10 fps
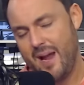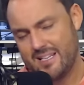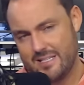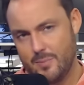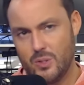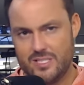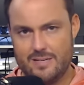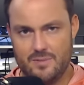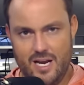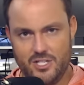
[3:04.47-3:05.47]
basketball
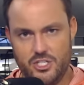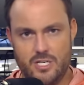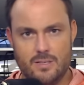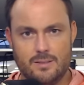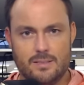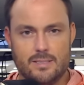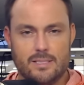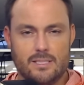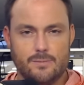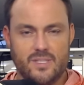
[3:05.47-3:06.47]
team last year,
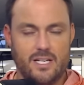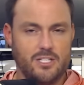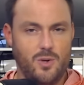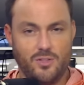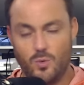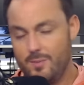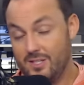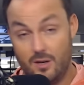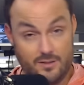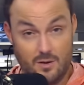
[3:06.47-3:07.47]
because you had three
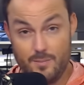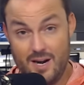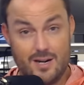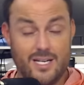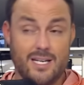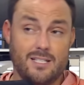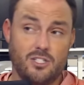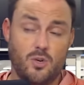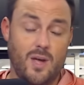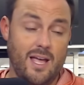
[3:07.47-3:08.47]
McDonald's
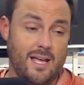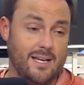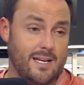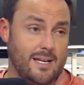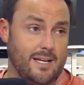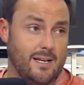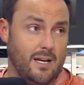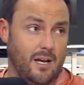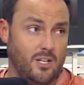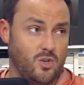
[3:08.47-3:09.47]
All-Americans. You had
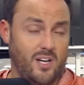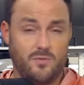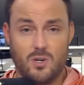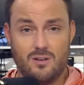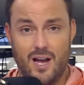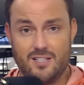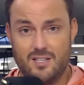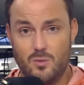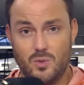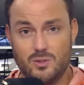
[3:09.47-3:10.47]
a transfer class
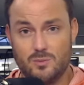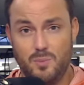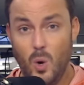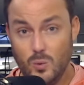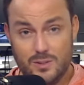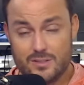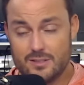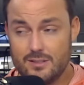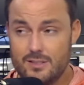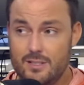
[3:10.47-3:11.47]
that was potent.
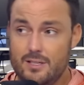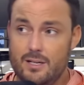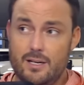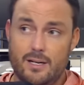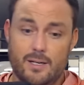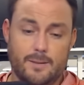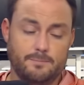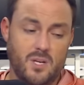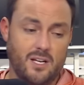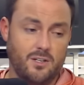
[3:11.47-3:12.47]

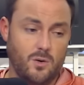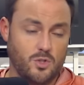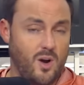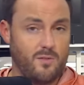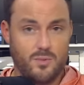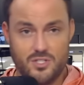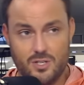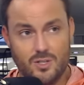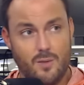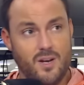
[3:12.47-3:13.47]
You had Trevin
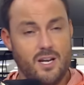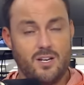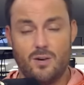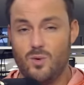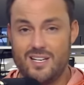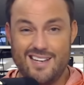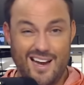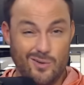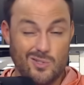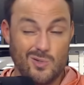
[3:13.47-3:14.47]
Brazil coming in. You had Ricky
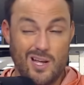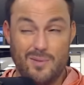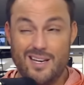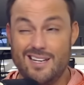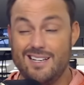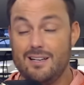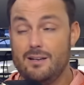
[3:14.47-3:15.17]
Council coming in.